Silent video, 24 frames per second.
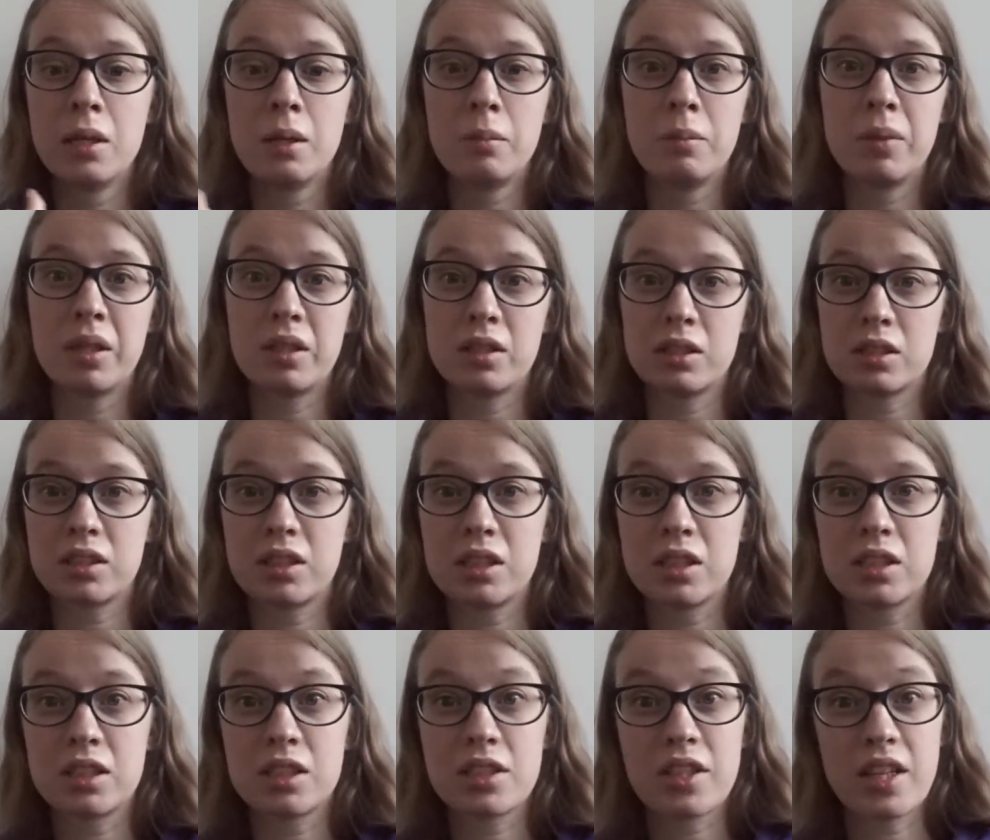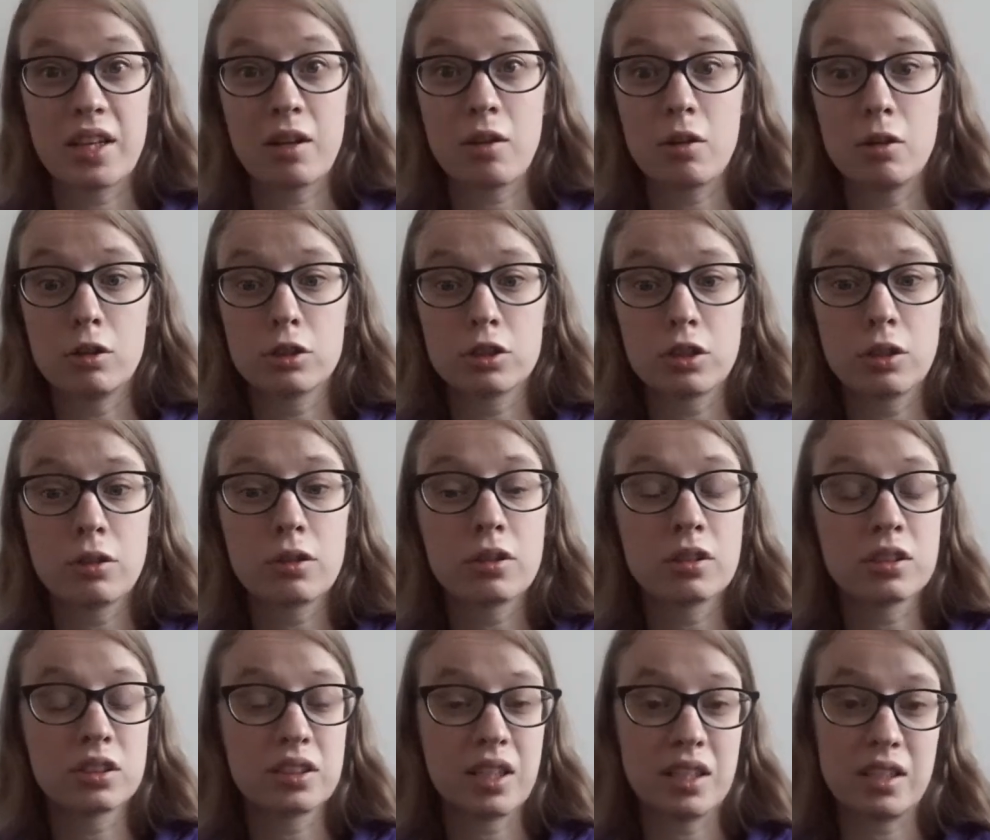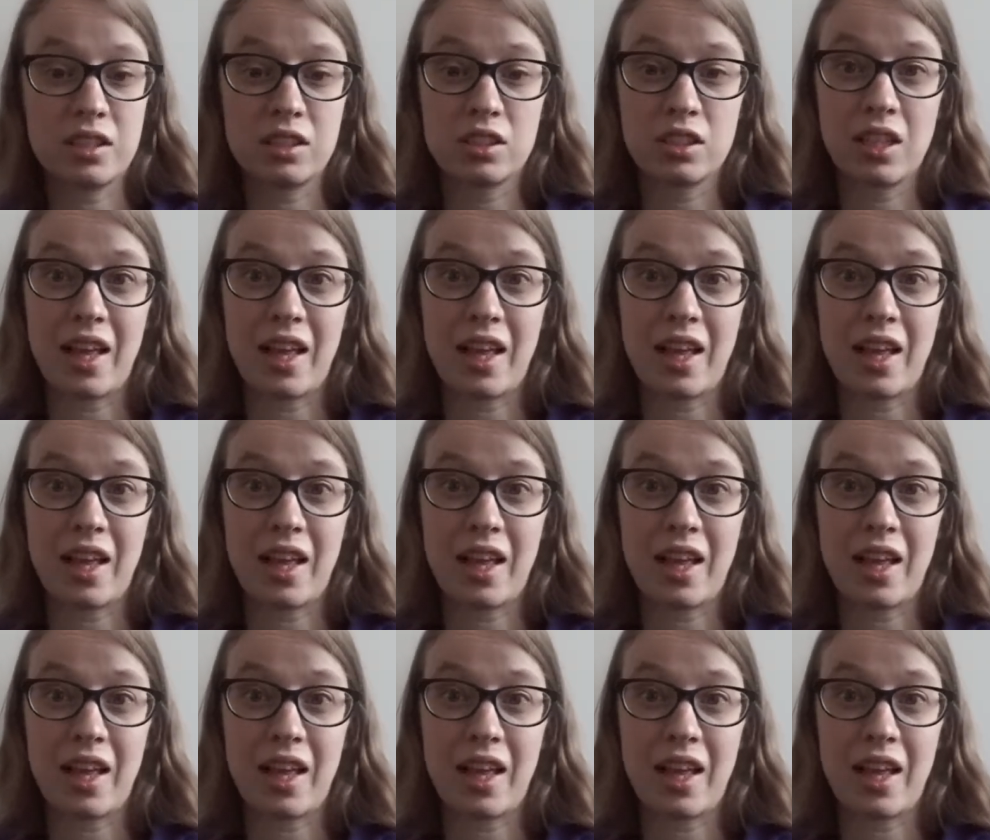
because this thing also contains